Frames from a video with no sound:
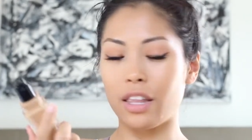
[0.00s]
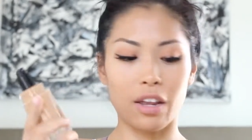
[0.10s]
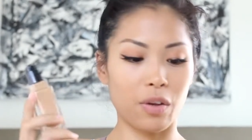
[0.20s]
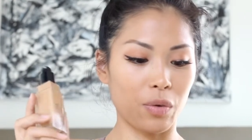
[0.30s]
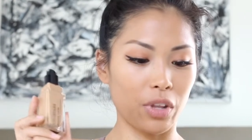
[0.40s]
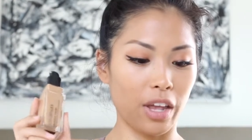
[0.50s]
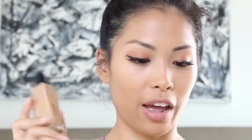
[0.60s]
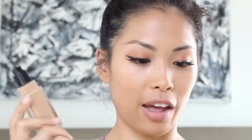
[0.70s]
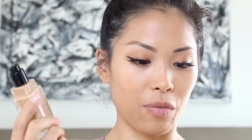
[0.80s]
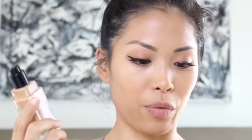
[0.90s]
that I only
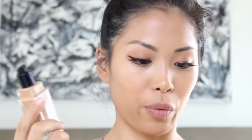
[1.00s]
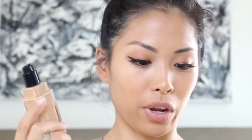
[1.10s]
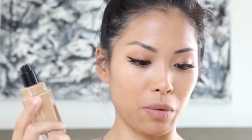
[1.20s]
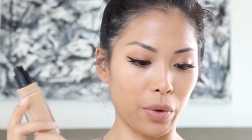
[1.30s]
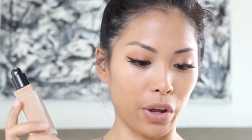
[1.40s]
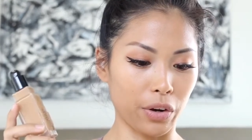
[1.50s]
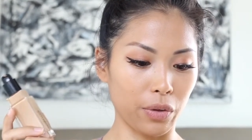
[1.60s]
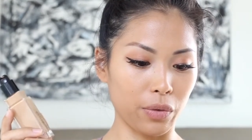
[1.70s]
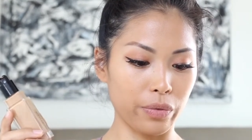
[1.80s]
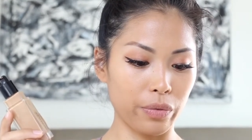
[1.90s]
have one
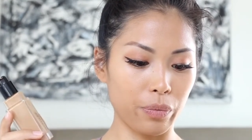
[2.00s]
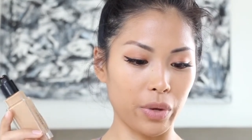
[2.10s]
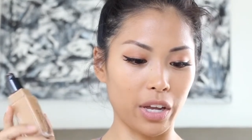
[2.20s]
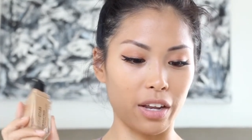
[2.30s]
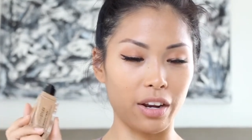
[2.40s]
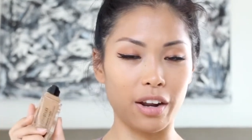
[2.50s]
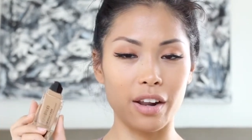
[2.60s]
bottle, but